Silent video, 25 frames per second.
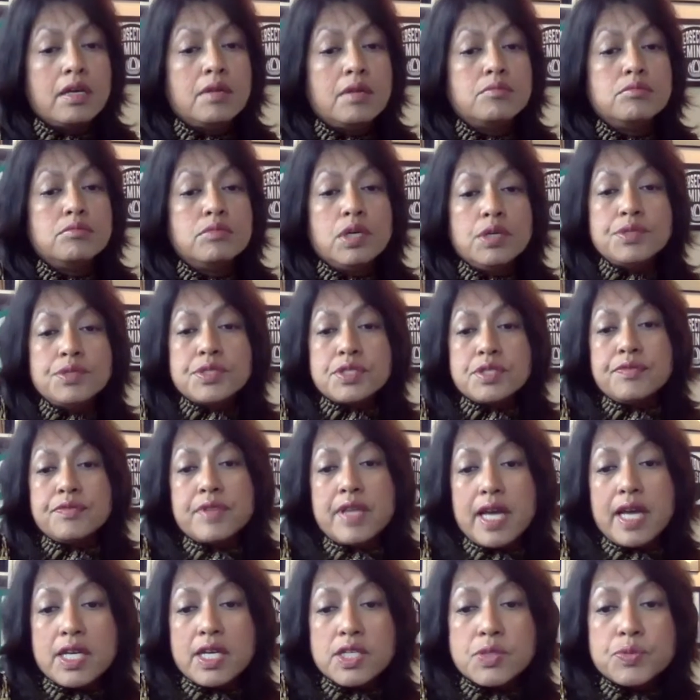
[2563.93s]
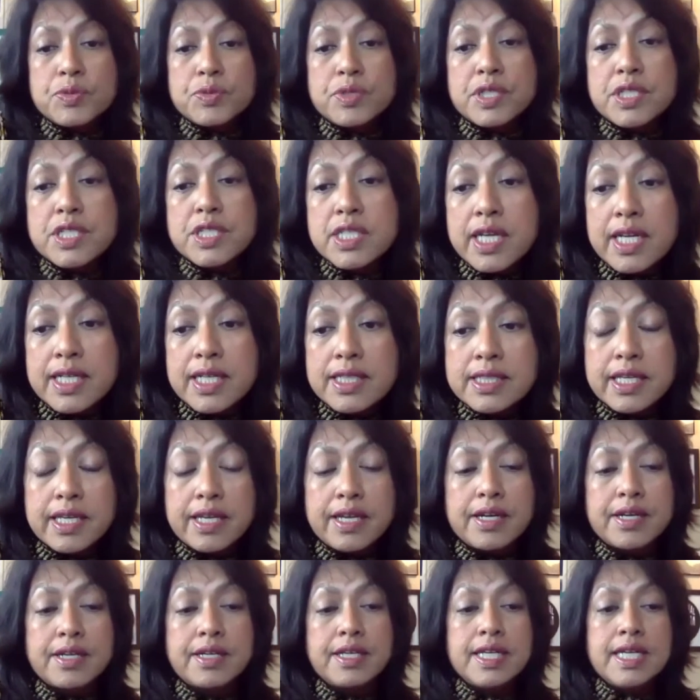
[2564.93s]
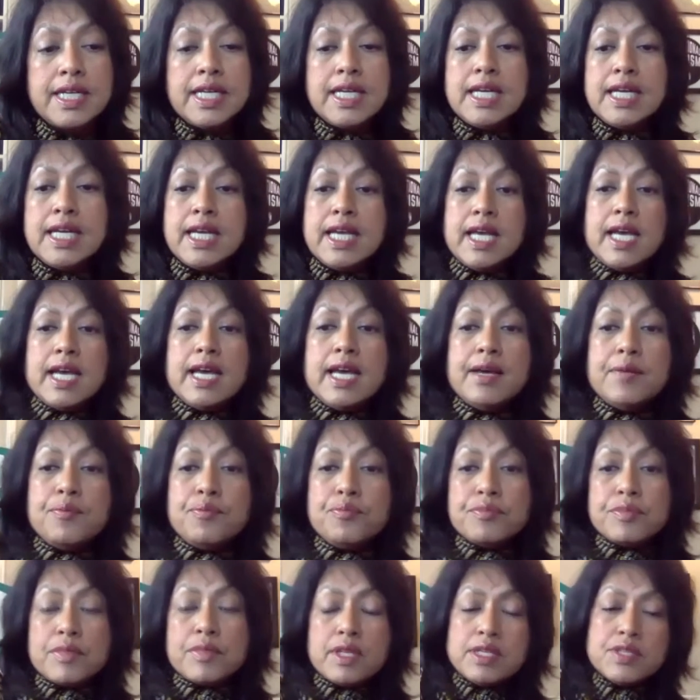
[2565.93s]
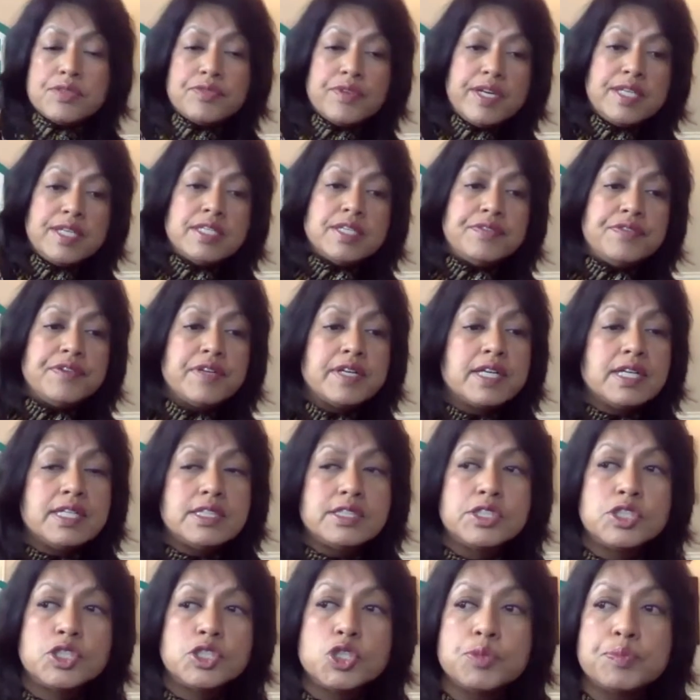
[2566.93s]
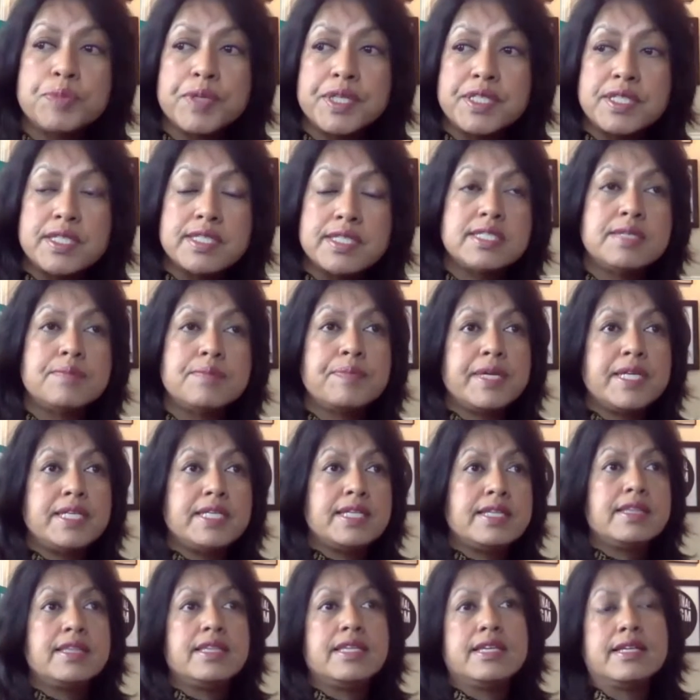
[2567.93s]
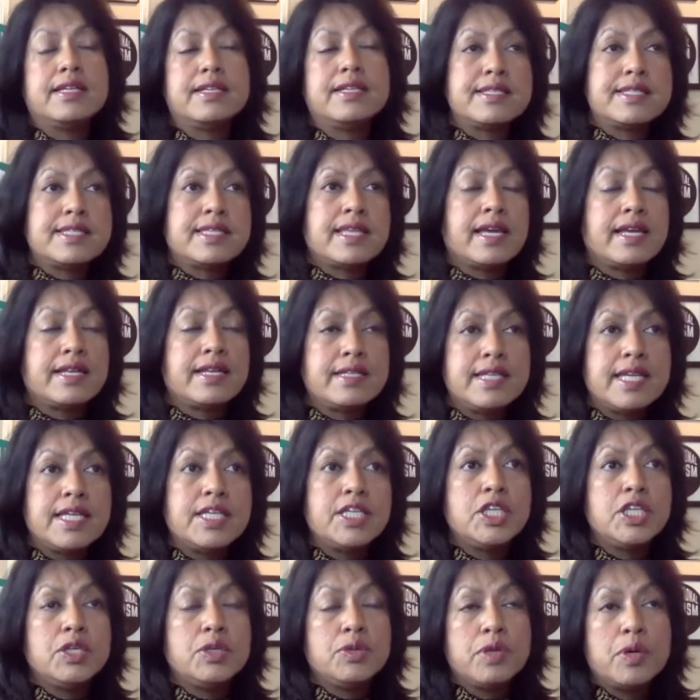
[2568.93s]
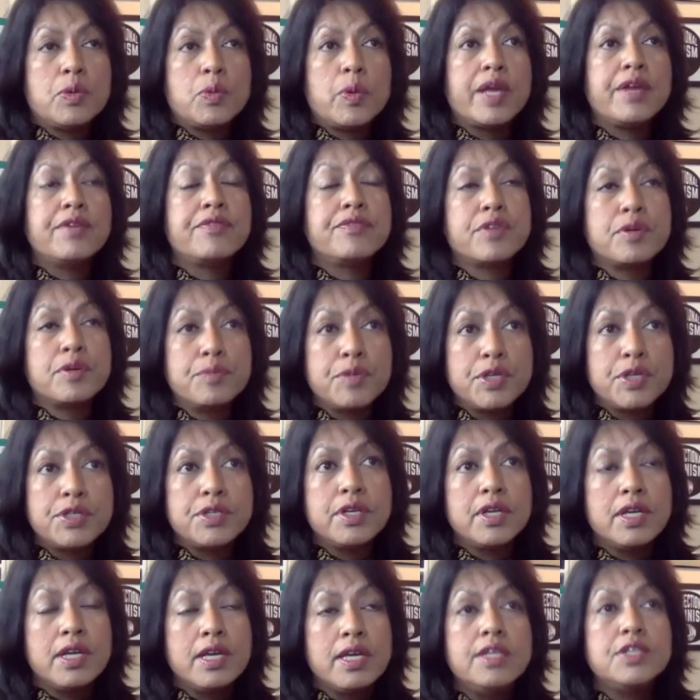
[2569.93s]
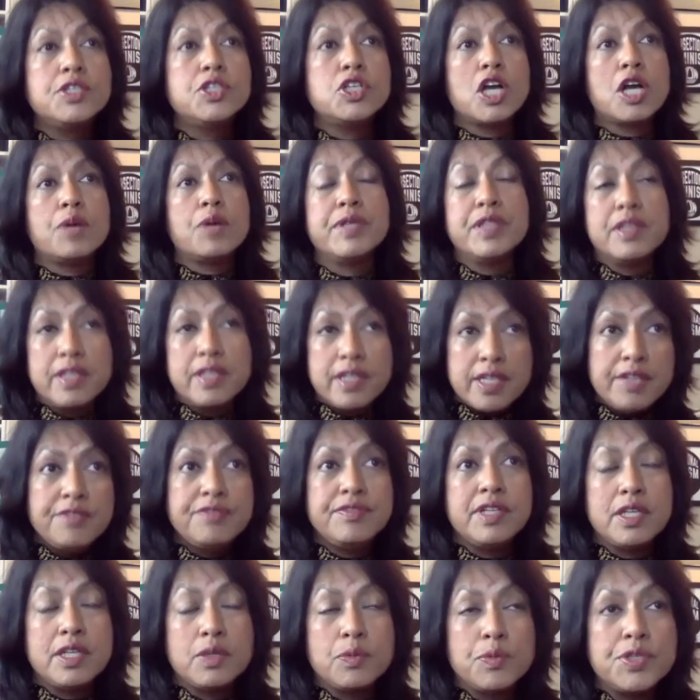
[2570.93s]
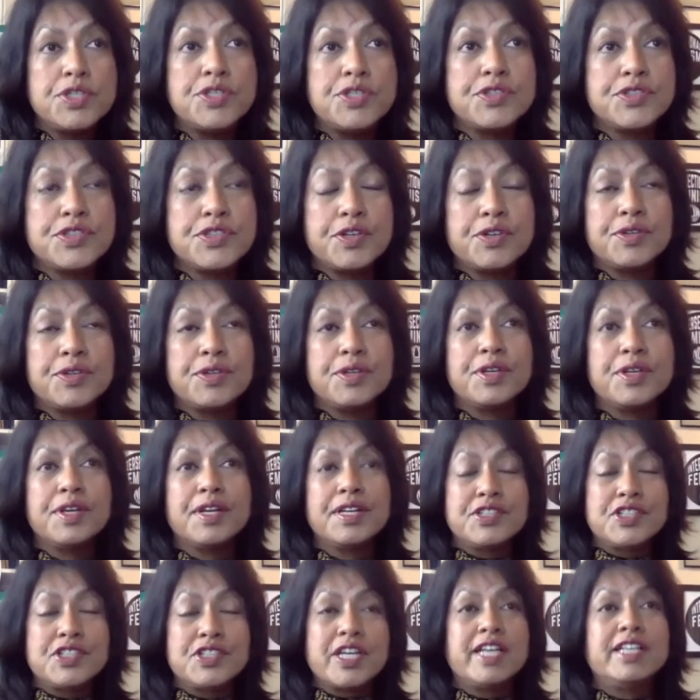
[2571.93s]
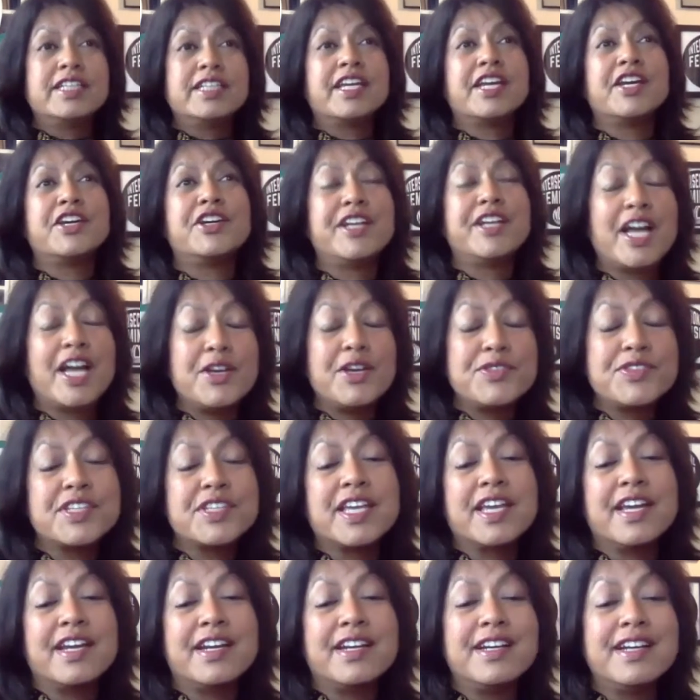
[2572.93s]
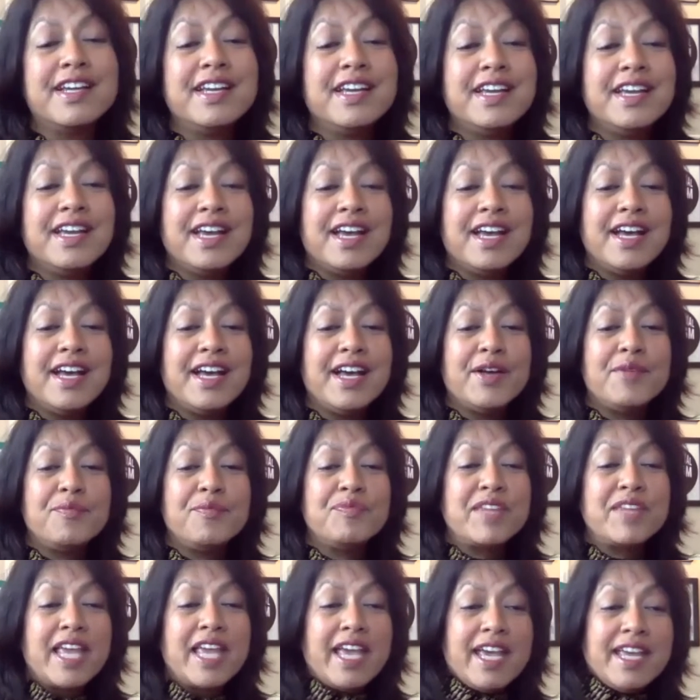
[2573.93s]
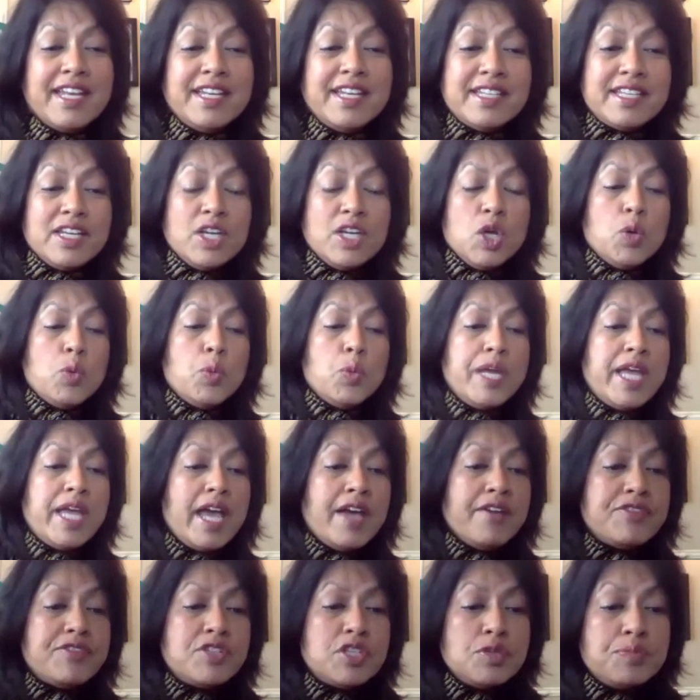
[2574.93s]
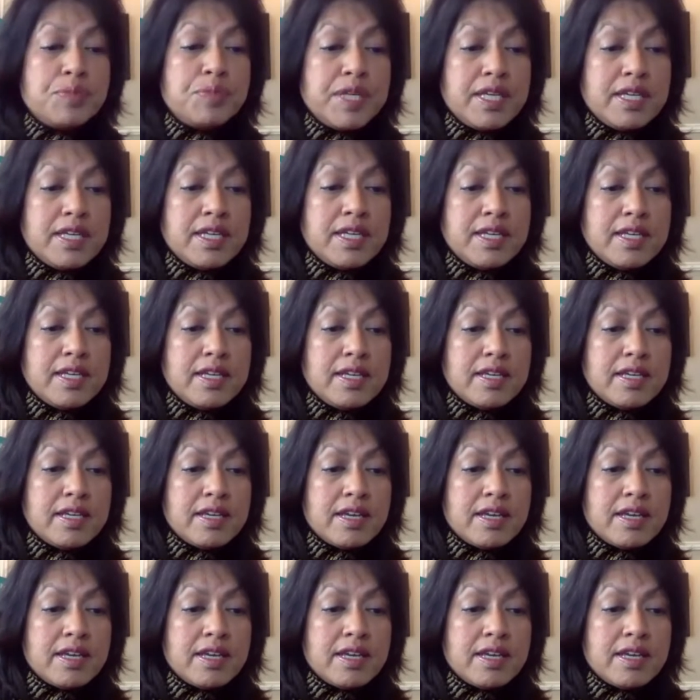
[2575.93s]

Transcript: most of the housework, childcare, it's very difficult to participate in things that take you away from your job in the evening, which is your childcare and house care. And we have to be